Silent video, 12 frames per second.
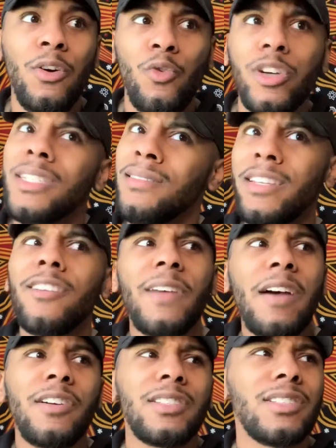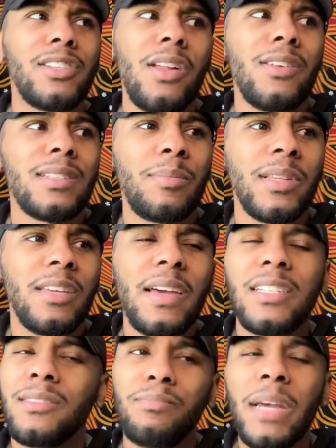or just near $500, I believe.
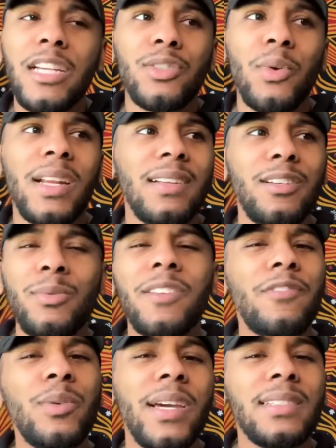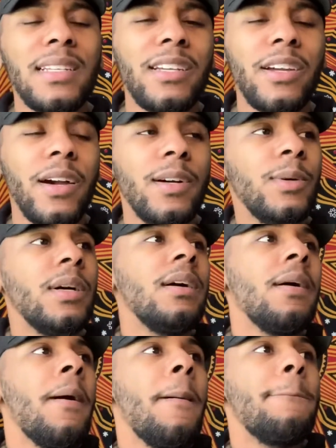I'm not sure. There was a few days I didn't go,
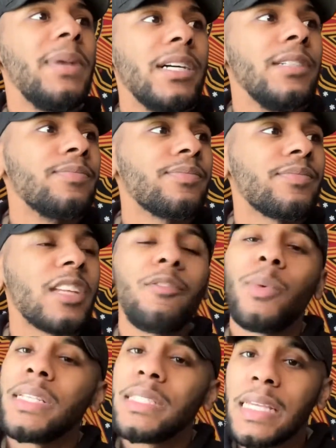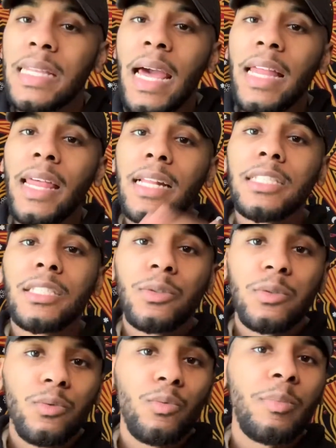but if you want to see that,
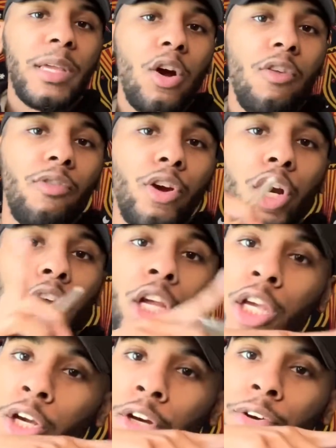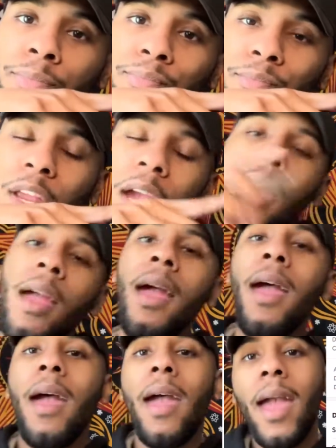will be over here.
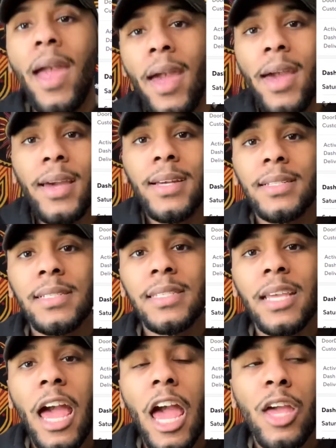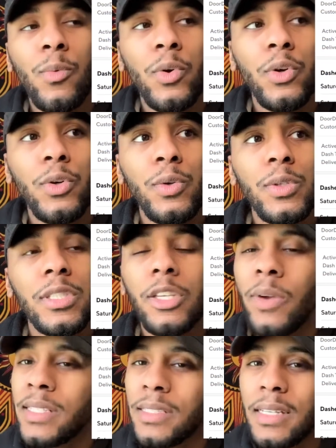And I will
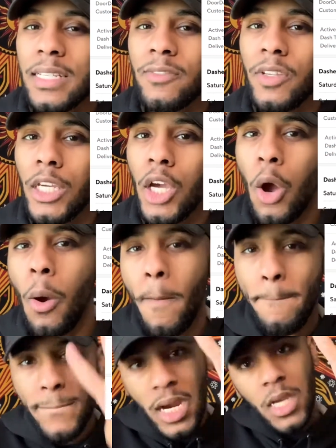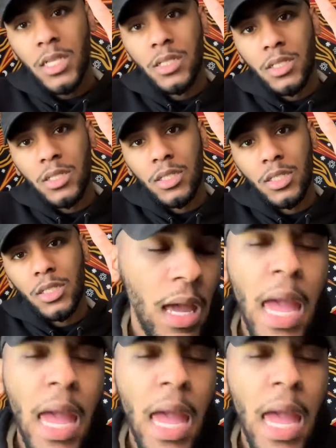see you guys in the next video. Peace.